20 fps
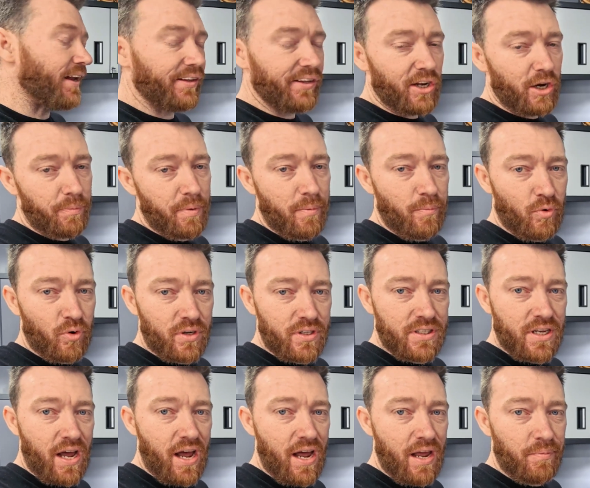a little bit more
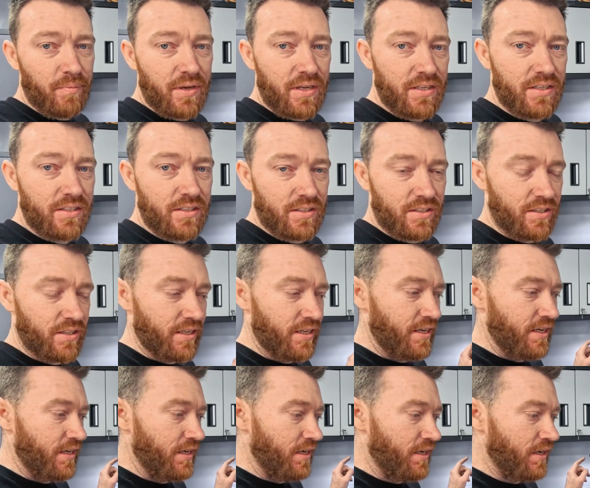time because
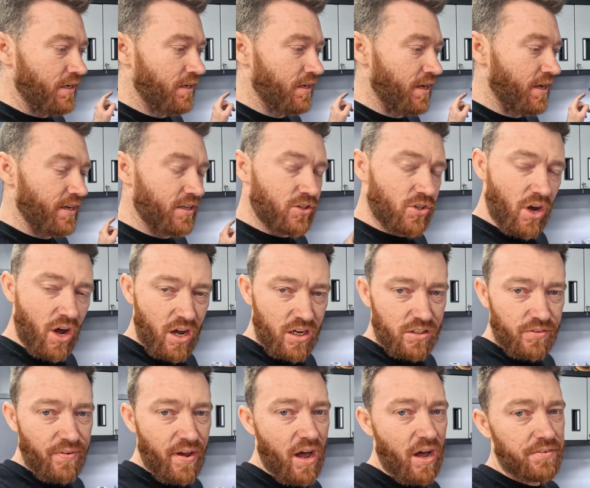the
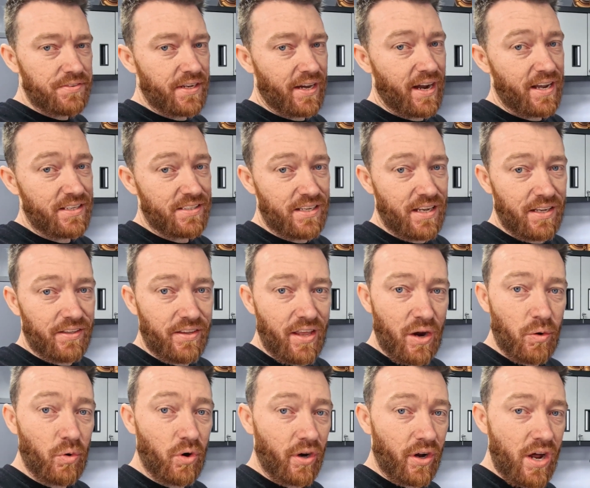exhaust valves, like I said,
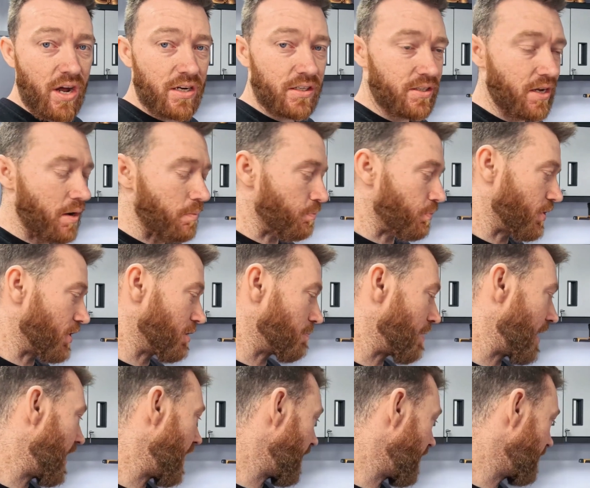they were gunked up pretty
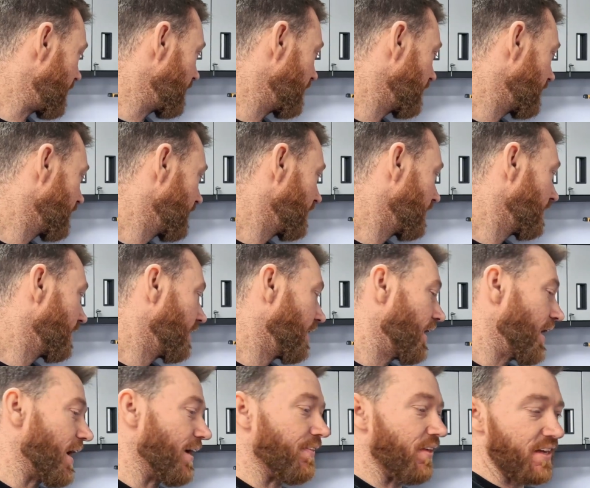bad
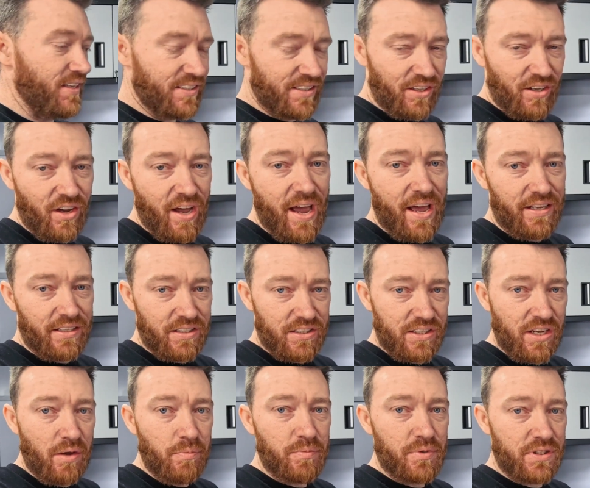and they still had
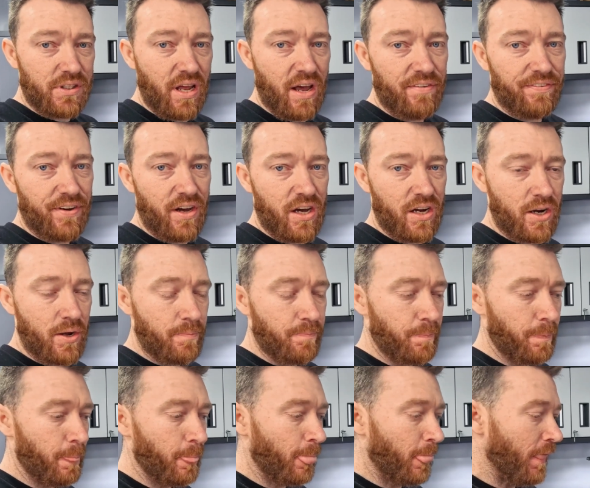some stuff on
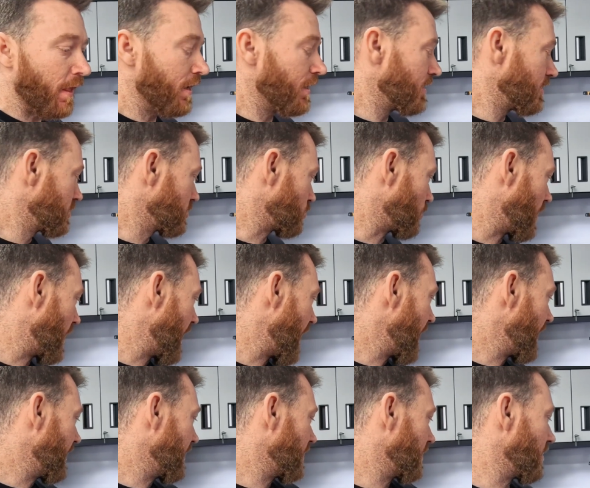them. So
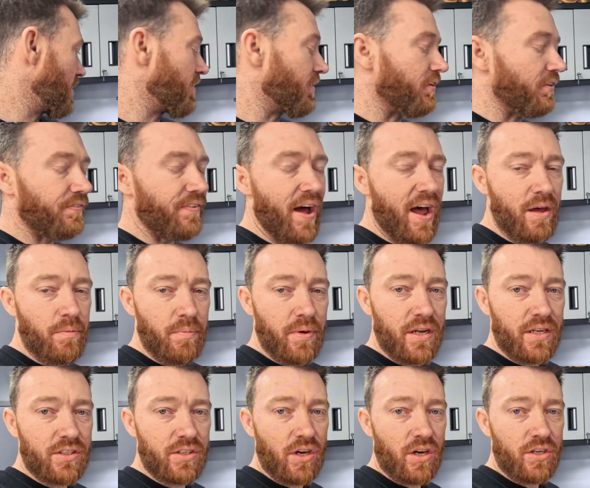I added another 5
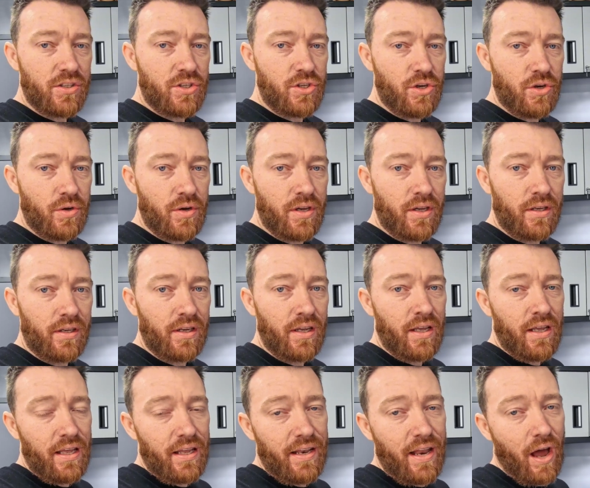minutes onto it.
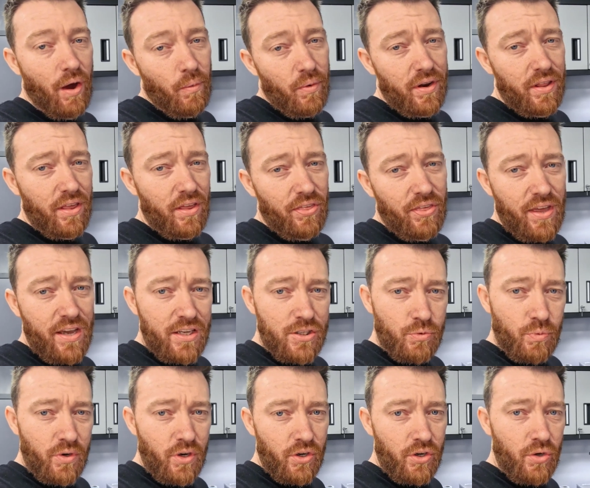Now, one of the
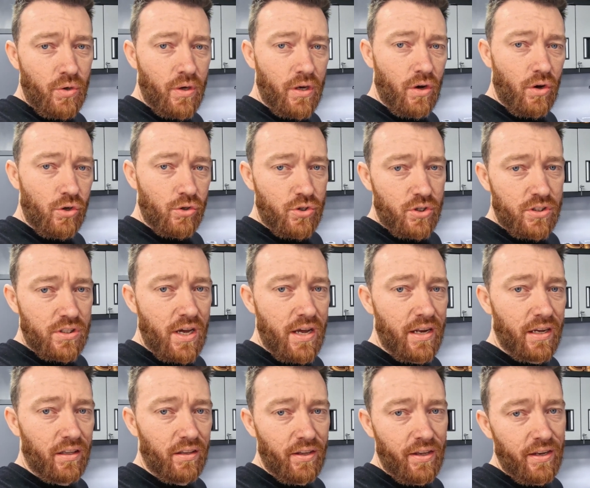things when you're doing
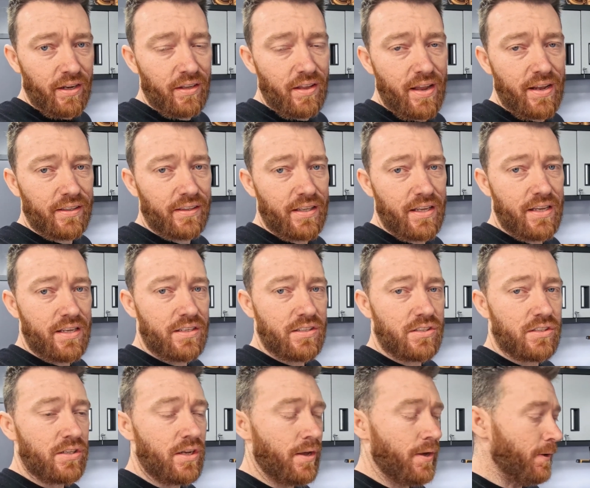ultrasonic cleaning like
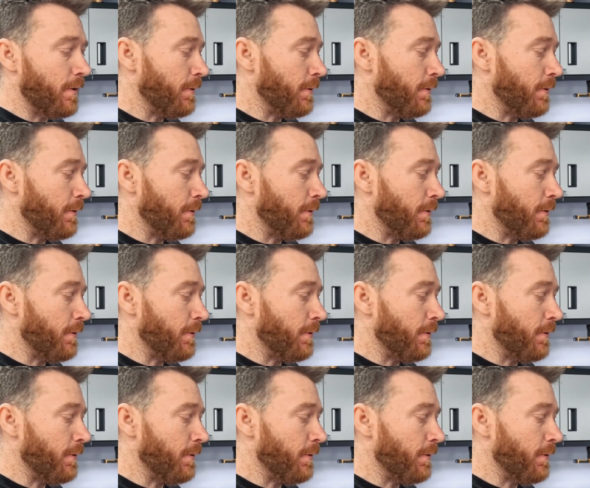this,